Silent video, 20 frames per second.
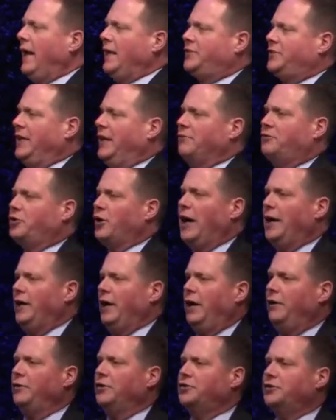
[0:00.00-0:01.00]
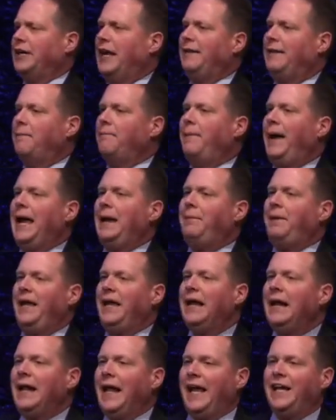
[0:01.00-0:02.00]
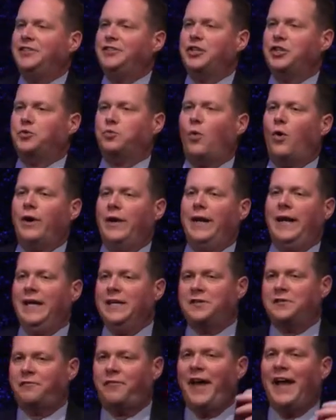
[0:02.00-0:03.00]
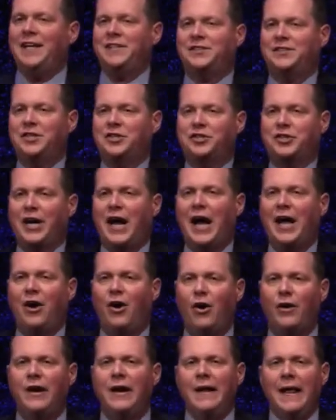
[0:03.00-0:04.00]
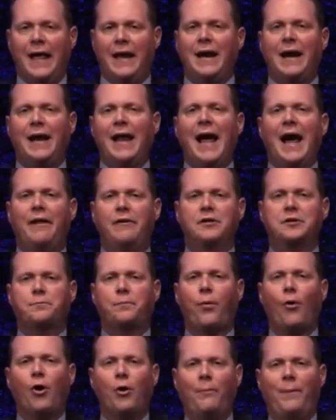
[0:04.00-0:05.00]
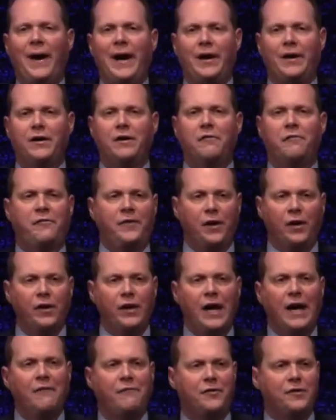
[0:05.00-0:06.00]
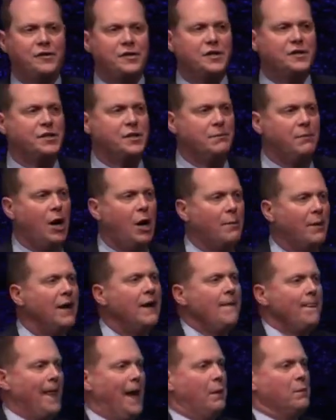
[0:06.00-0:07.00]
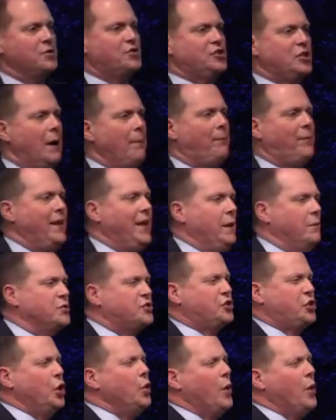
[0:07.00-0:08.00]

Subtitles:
of trying to understand that maybe he's just wanting his face to shine on and allow this poor beggar to feel love for just a moment. That was something that was too